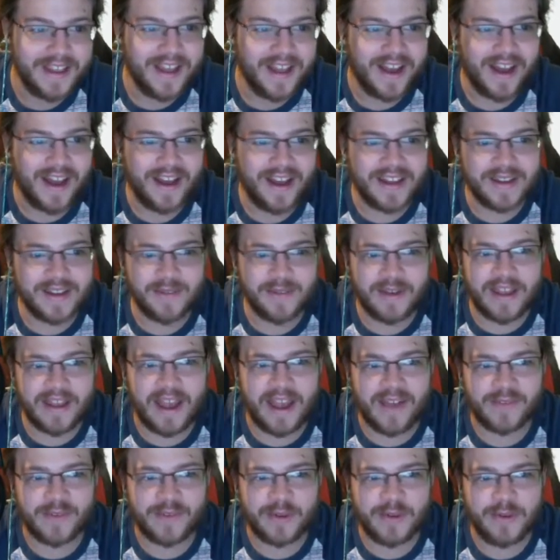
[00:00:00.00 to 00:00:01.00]
Anyway,
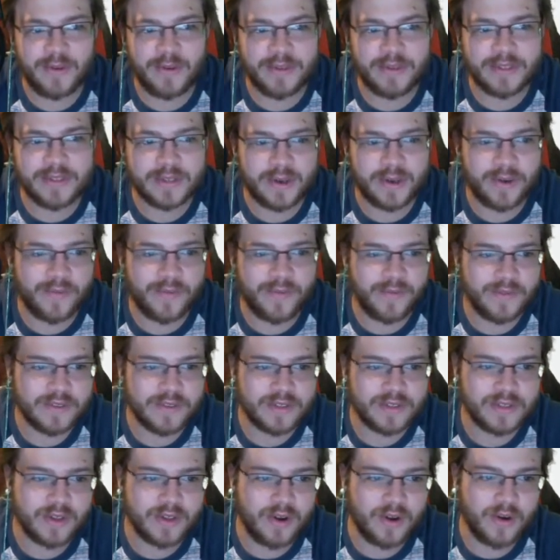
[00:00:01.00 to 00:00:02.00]
after you Surf,
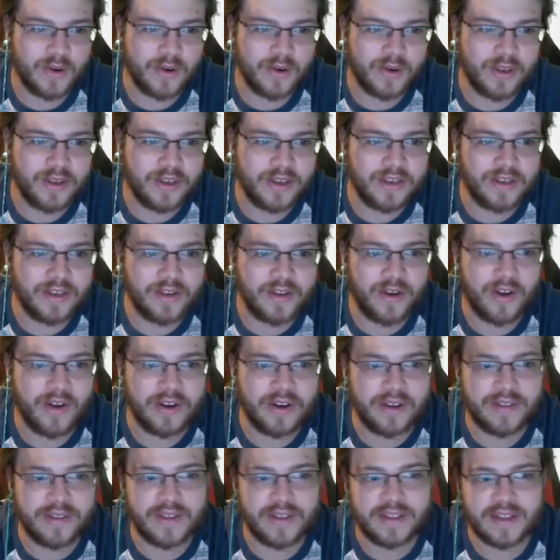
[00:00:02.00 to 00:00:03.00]
Snarl, and Yawn,
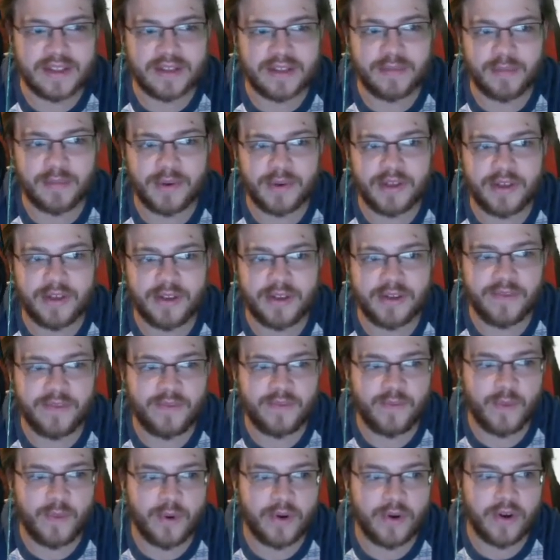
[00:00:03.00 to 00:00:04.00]
I think that's pretty good
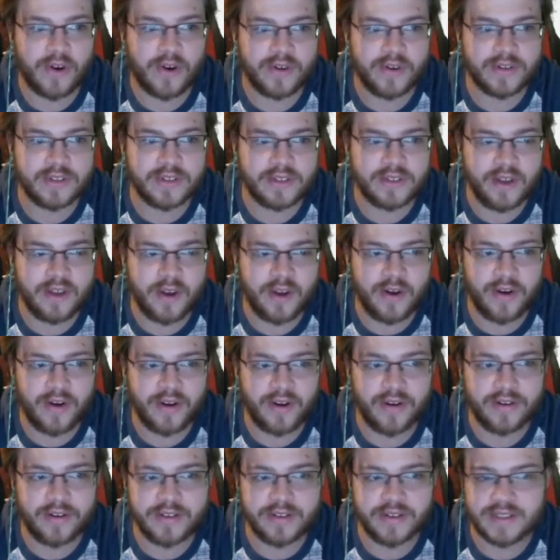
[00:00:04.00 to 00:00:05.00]
for
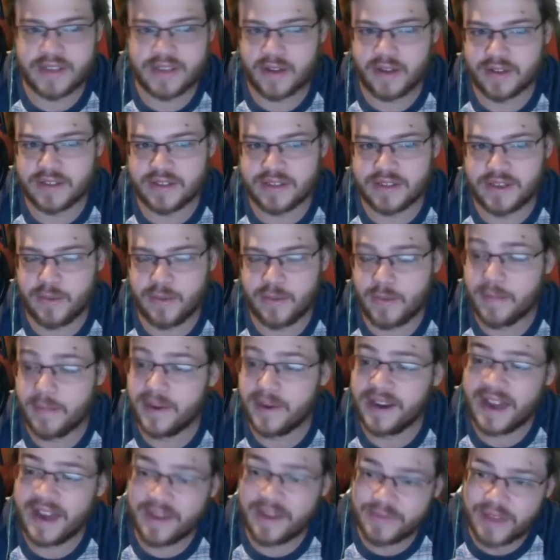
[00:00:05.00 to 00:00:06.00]
our Stoutland set. We
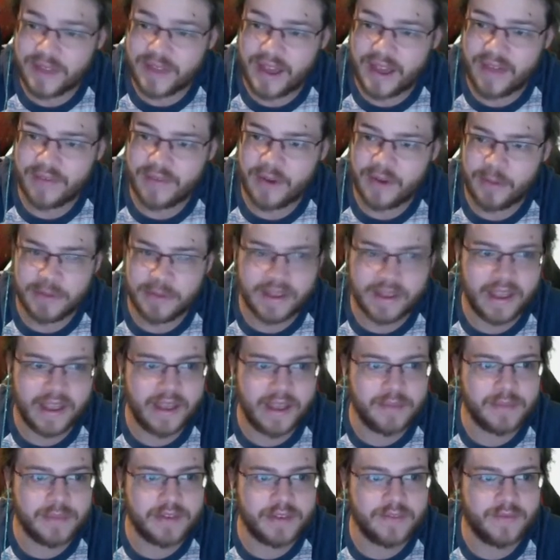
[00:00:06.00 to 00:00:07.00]
might have to have Helping
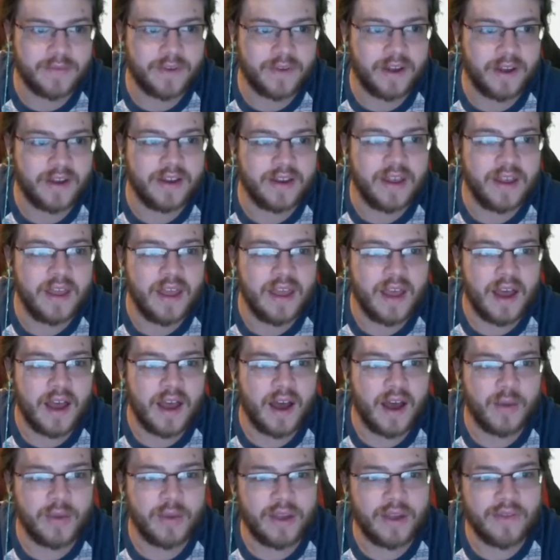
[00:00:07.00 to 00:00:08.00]
Hand, but it's fine.
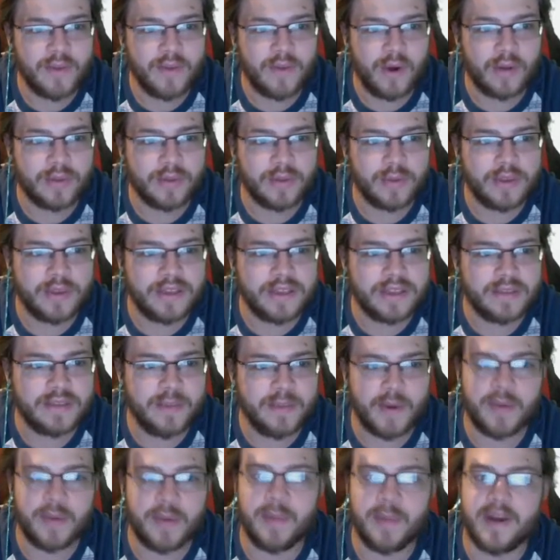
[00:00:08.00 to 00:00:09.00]
We have all 3 of these
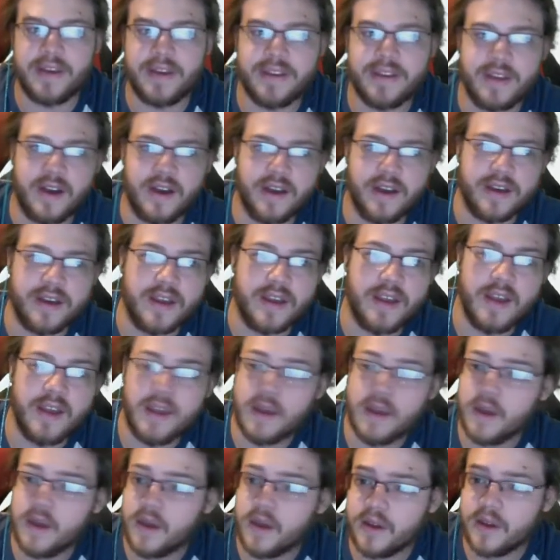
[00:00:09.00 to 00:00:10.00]
Pokemon done.
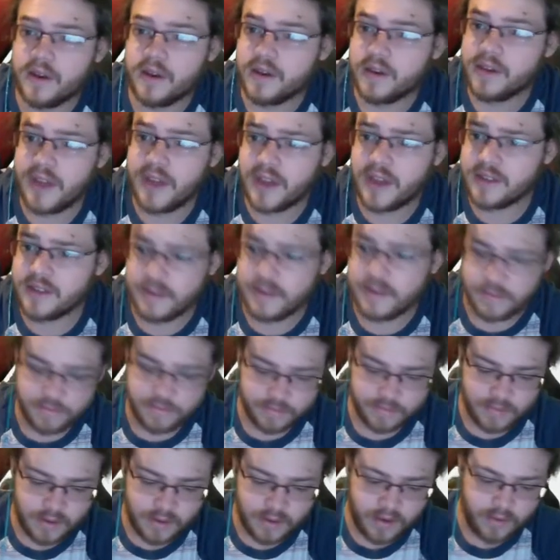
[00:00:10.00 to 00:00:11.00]
Done.
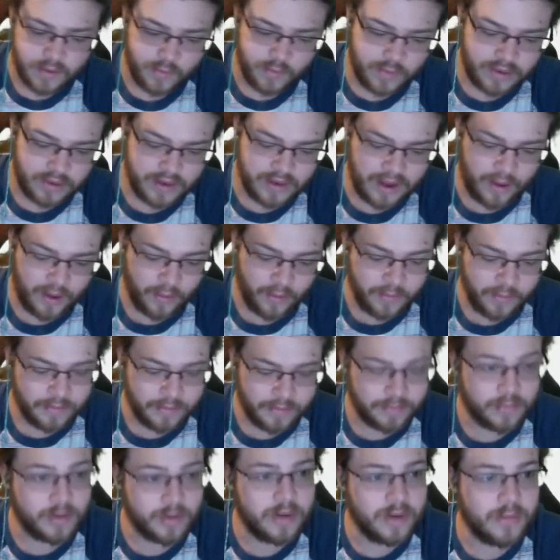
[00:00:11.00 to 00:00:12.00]
What now?
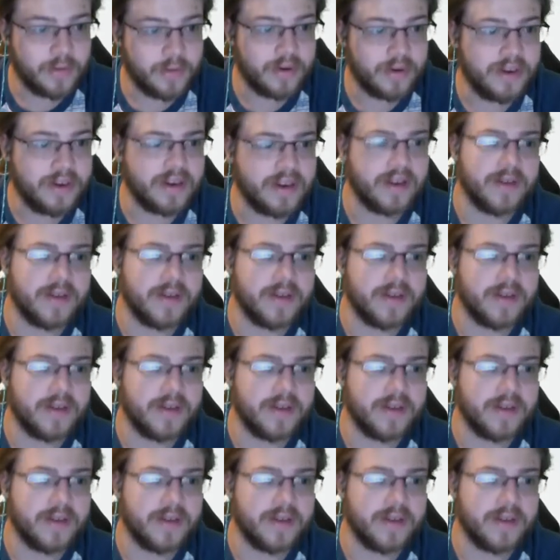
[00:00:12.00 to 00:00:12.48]
Primarina.